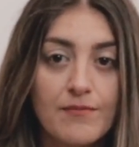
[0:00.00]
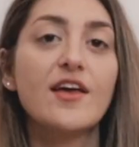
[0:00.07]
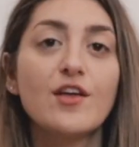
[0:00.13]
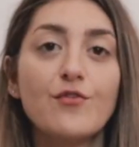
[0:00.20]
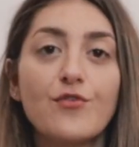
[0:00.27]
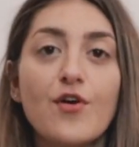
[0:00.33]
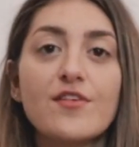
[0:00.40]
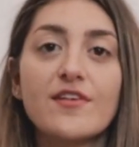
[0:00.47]
And
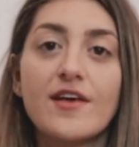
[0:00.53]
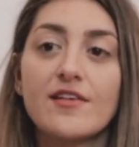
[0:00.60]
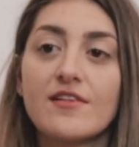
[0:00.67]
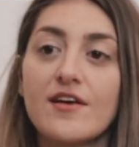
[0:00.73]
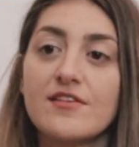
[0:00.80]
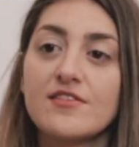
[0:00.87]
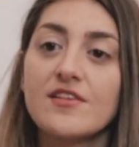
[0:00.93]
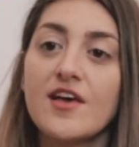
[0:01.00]
of course, as
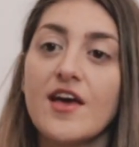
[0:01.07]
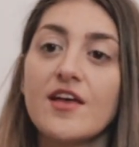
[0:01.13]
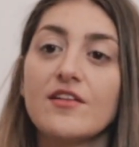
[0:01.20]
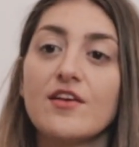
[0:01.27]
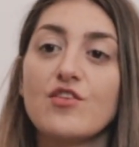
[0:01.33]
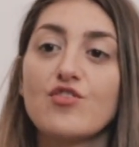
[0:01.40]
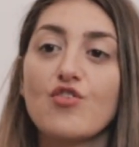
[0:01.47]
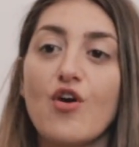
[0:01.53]
I said,
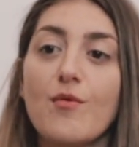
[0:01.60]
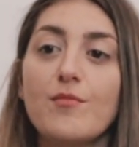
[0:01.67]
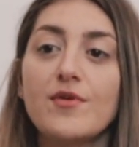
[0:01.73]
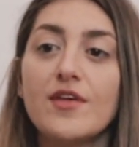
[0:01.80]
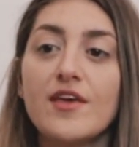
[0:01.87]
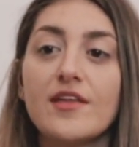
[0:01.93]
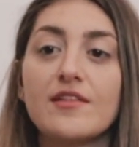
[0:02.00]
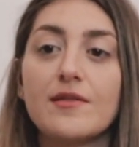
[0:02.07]
in
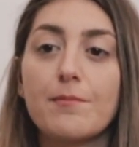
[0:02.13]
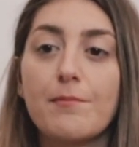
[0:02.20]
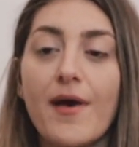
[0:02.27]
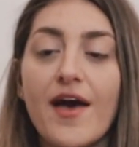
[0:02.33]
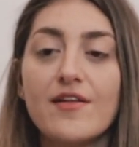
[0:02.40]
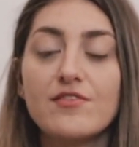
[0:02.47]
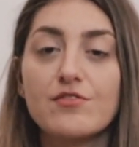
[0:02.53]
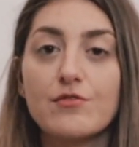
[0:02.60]
Germany, it
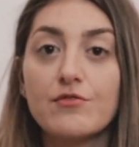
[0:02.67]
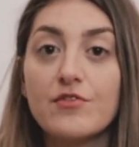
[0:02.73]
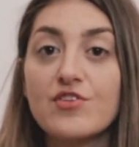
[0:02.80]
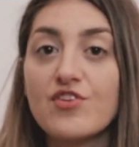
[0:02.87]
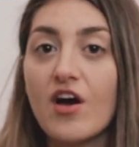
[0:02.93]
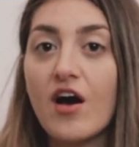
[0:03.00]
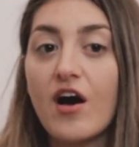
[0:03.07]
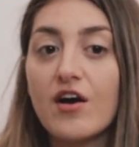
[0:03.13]
depends
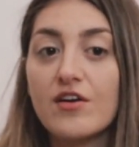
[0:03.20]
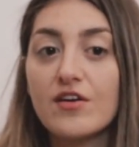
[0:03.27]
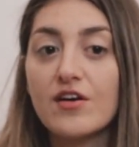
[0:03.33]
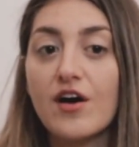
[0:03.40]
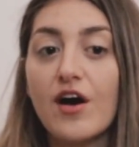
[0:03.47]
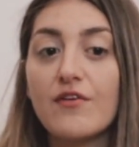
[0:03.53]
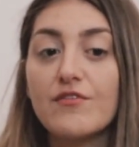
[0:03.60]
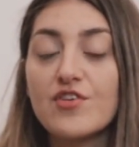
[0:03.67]
which area,